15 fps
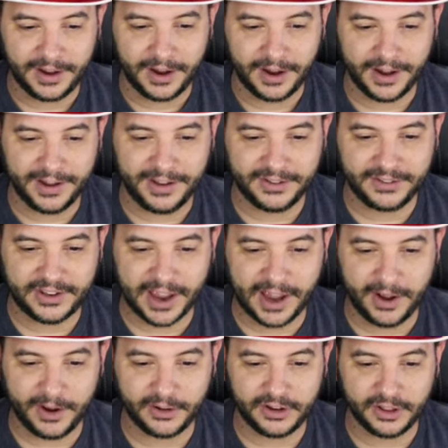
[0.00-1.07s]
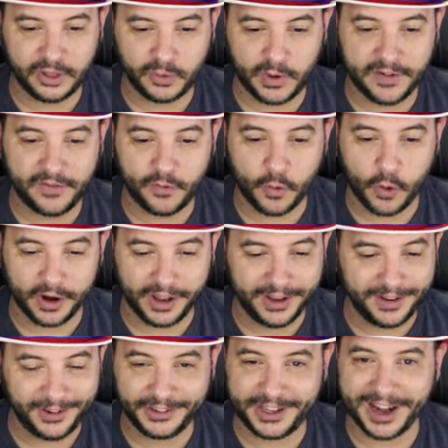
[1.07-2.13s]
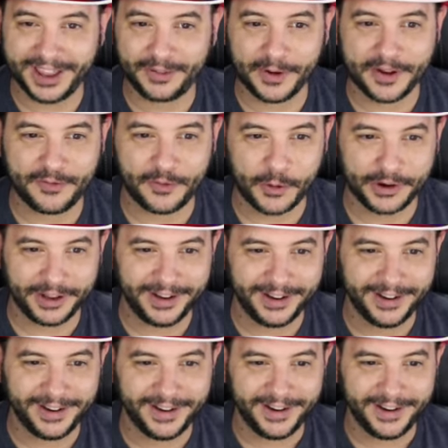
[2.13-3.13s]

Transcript: Uh, he's down to 340. You'll take 340.